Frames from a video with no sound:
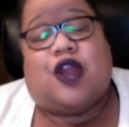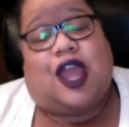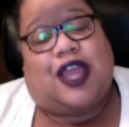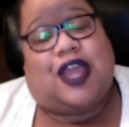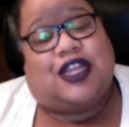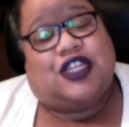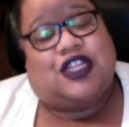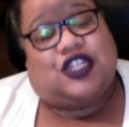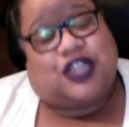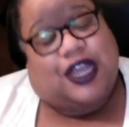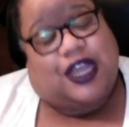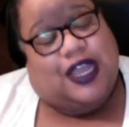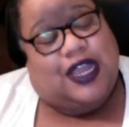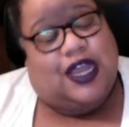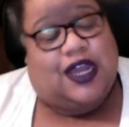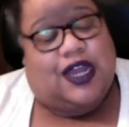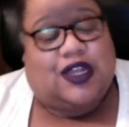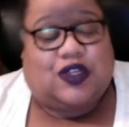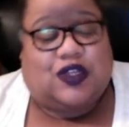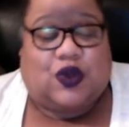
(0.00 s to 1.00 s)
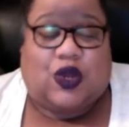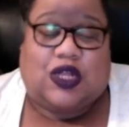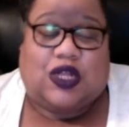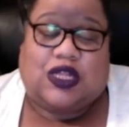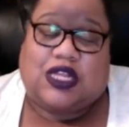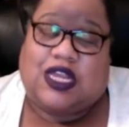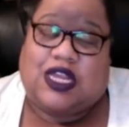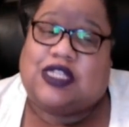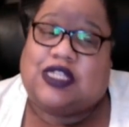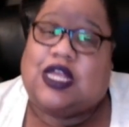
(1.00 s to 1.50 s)
at J underscore
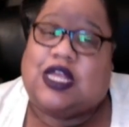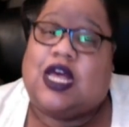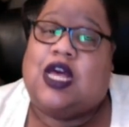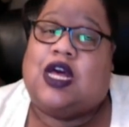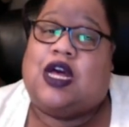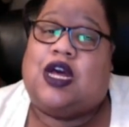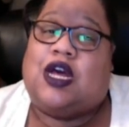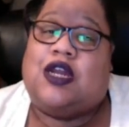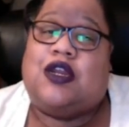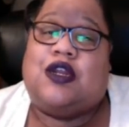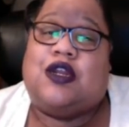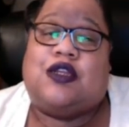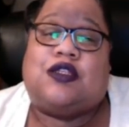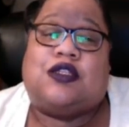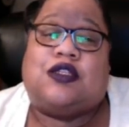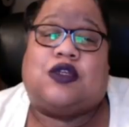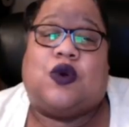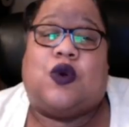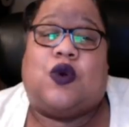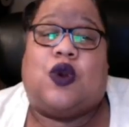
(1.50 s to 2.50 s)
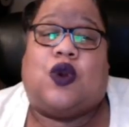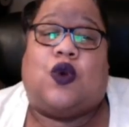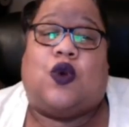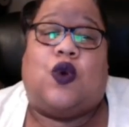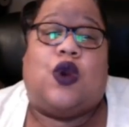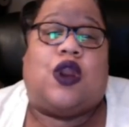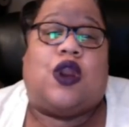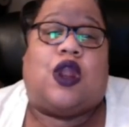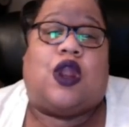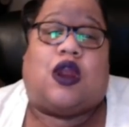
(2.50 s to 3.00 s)
Lee's underscore
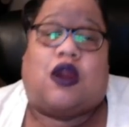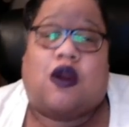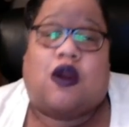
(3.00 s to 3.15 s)
corner.